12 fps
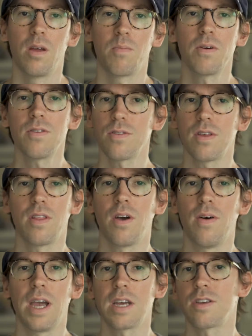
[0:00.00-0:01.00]
Personally
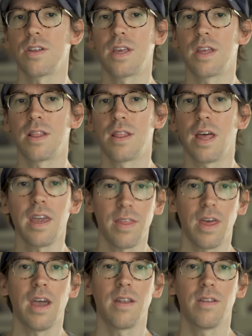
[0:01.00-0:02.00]
though, I actually like
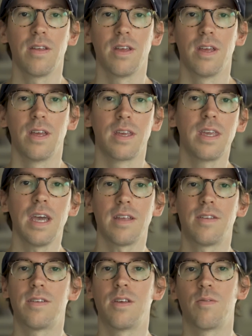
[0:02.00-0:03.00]
that.
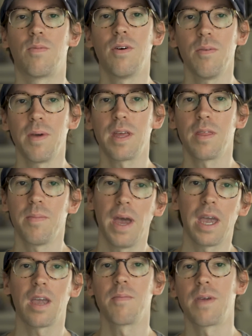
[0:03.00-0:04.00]
Yes, it will make the
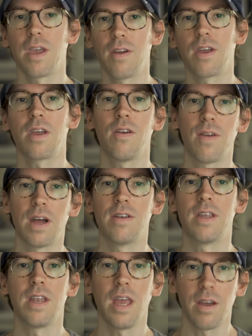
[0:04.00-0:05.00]
bag I'm carrying
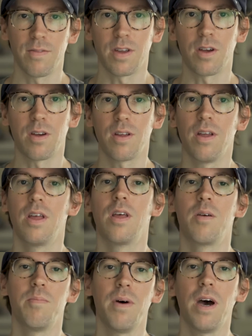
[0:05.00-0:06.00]
around in heavier,
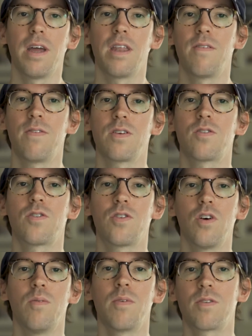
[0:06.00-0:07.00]
but it feels
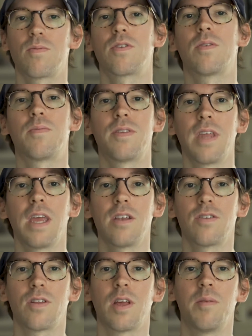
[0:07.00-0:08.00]
so much more
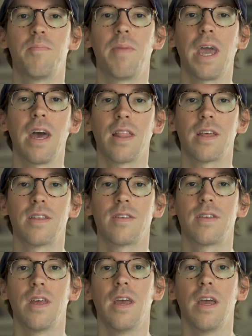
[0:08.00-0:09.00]
substantial and
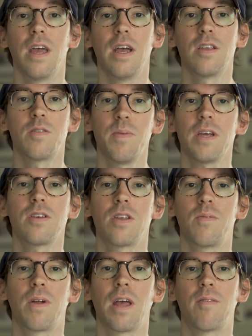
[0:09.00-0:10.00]
balanced, especially
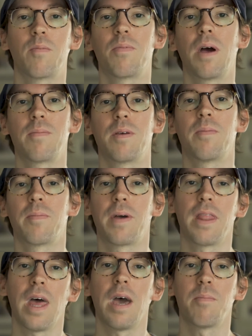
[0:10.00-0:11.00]
when I have it propped up on my
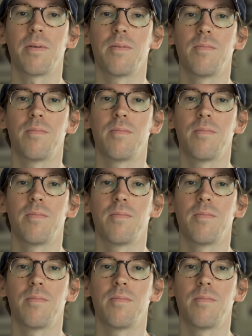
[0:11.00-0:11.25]
lap.